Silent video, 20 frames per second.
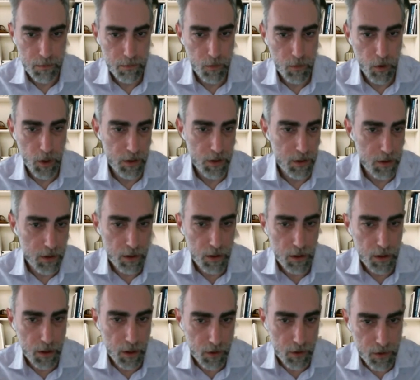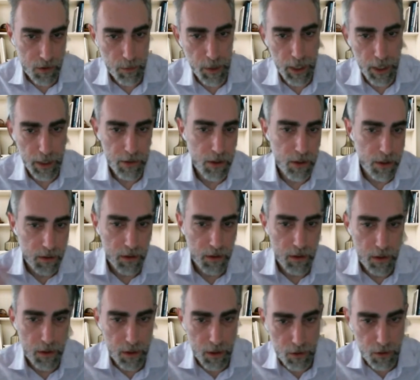where it just loads a page and
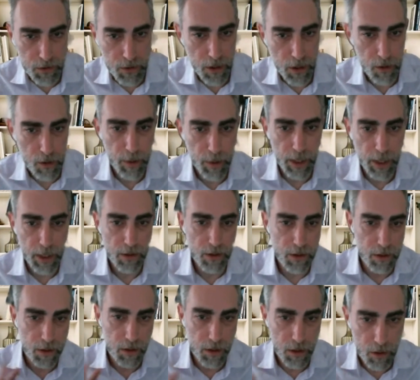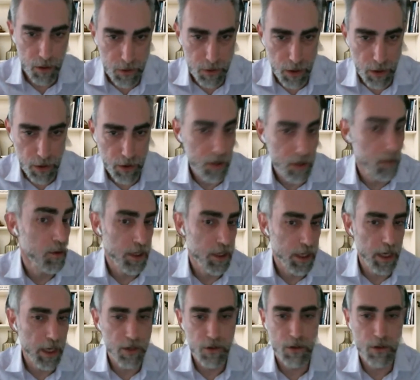loads another page and loads another
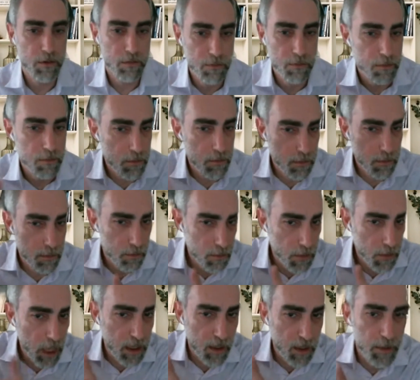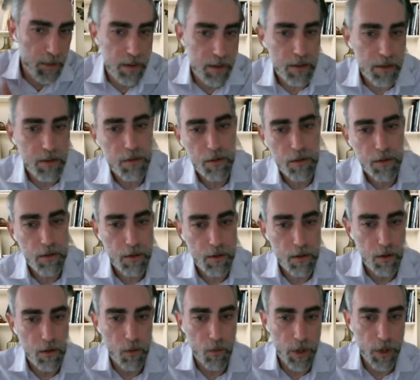communication element
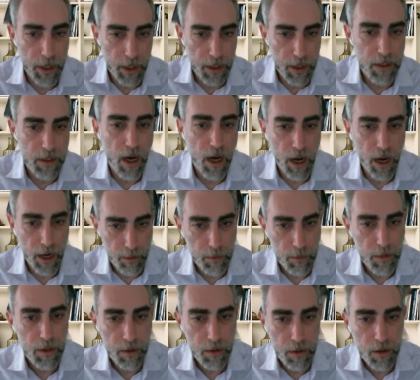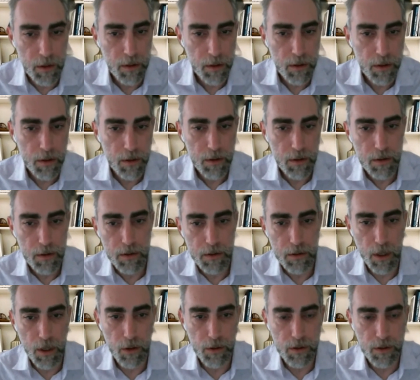one at a time.
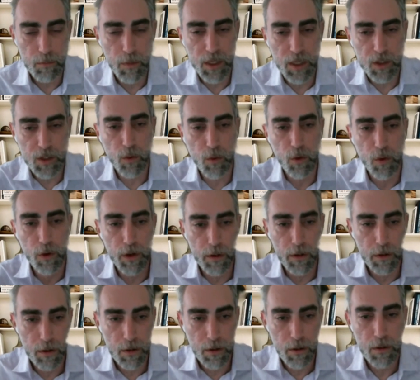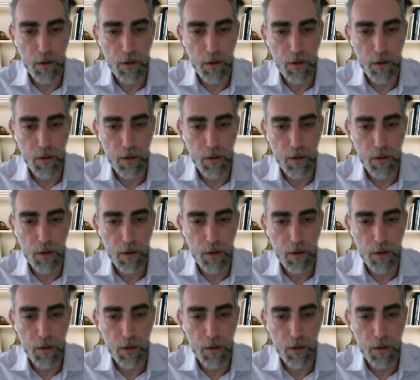So it's much more,